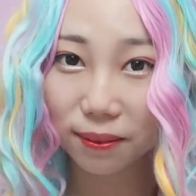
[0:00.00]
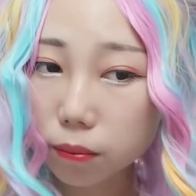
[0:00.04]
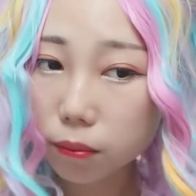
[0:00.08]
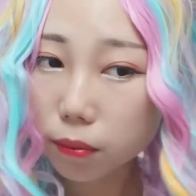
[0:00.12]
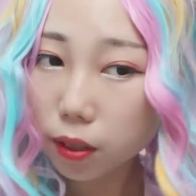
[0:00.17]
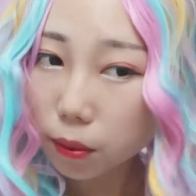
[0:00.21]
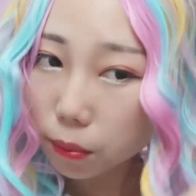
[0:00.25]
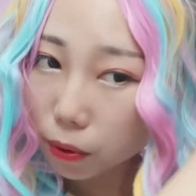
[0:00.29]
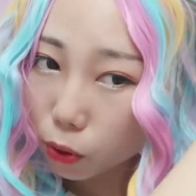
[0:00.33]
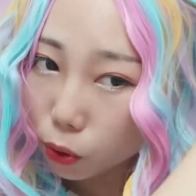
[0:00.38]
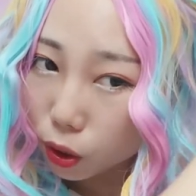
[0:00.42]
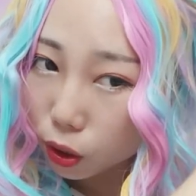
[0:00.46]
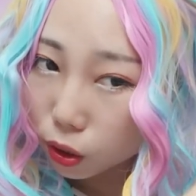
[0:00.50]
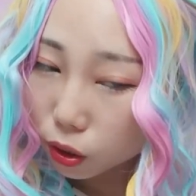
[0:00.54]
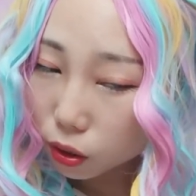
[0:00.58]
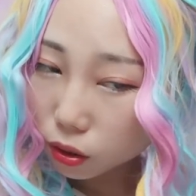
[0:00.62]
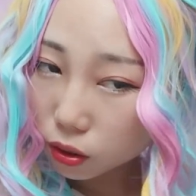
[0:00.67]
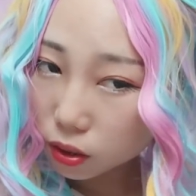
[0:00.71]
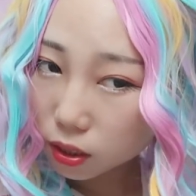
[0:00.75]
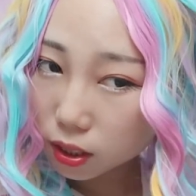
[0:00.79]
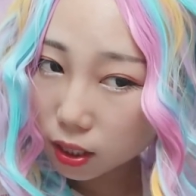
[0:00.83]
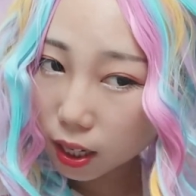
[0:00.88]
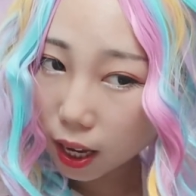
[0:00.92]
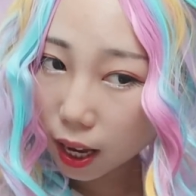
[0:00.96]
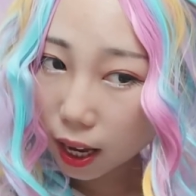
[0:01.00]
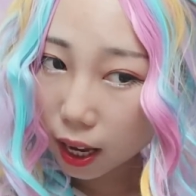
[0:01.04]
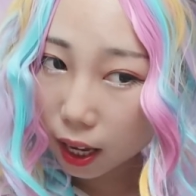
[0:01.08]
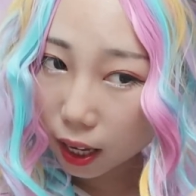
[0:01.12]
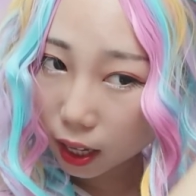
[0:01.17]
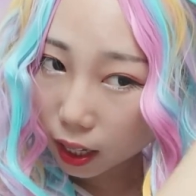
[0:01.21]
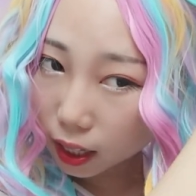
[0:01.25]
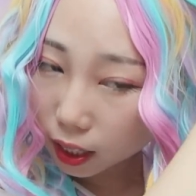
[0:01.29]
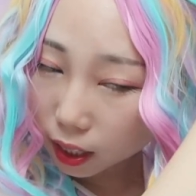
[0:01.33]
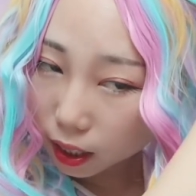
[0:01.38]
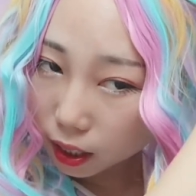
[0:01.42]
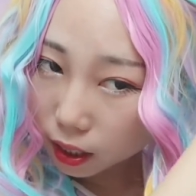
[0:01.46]
Maybe we could
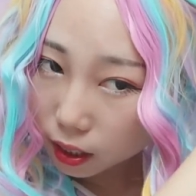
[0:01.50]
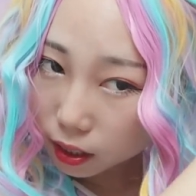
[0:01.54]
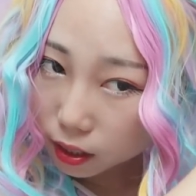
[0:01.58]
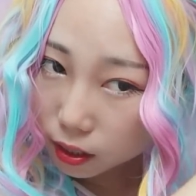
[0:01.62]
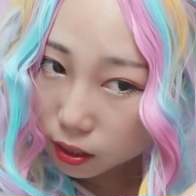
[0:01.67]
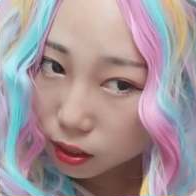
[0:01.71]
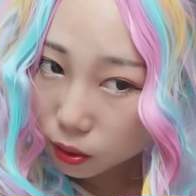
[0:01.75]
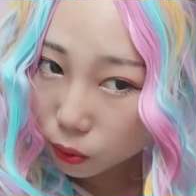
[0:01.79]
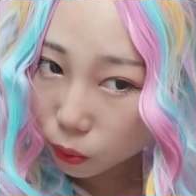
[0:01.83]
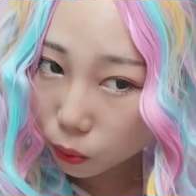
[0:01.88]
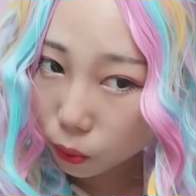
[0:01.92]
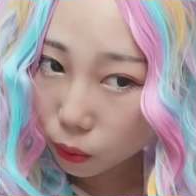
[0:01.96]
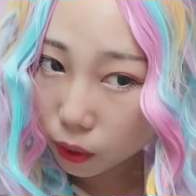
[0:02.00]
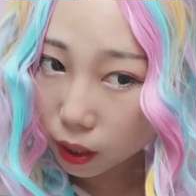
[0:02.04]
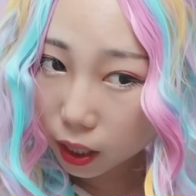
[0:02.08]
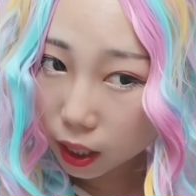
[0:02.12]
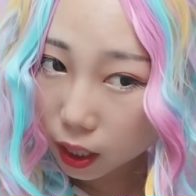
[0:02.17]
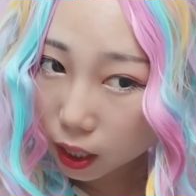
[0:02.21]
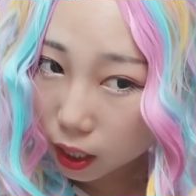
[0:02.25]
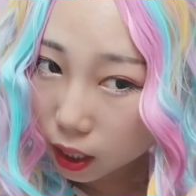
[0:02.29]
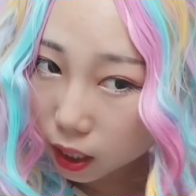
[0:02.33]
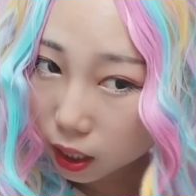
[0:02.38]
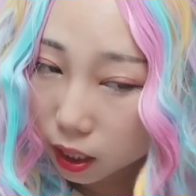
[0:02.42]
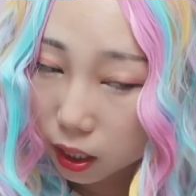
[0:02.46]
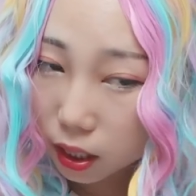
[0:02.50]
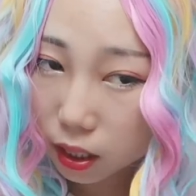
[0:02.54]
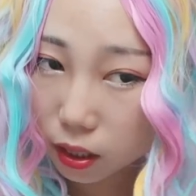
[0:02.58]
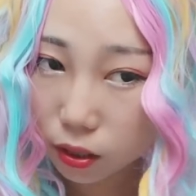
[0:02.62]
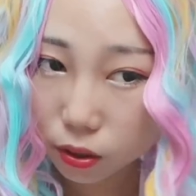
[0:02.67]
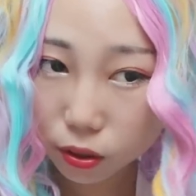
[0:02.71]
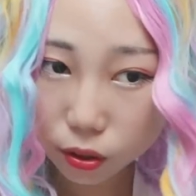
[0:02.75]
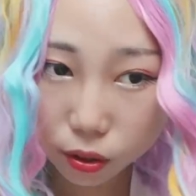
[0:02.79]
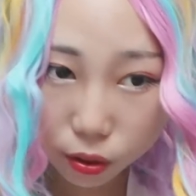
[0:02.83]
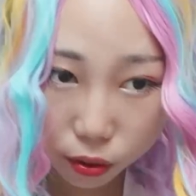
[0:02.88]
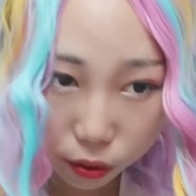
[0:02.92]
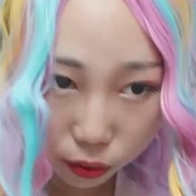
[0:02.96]
tie the wig
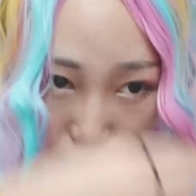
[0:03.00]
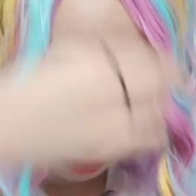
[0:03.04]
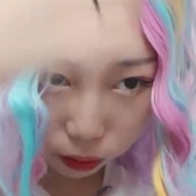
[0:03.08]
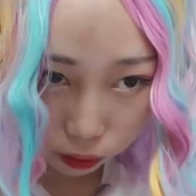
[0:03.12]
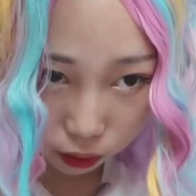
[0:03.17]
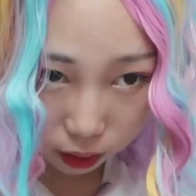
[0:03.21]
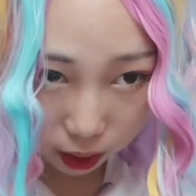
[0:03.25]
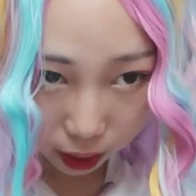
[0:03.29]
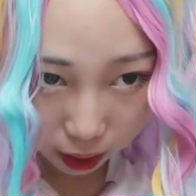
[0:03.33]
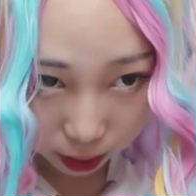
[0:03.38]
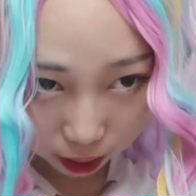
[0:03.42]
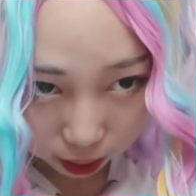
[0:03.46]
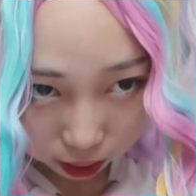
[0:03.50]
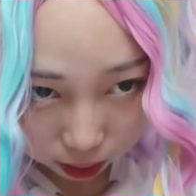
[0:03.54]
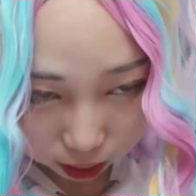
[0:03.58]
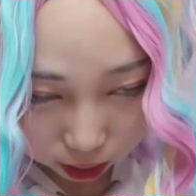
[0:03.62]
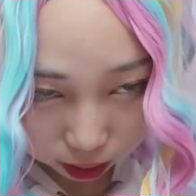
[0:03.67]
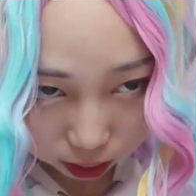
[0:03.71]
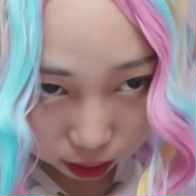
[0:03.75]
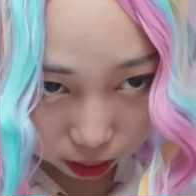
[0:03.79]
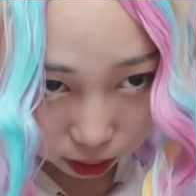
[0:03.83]
to like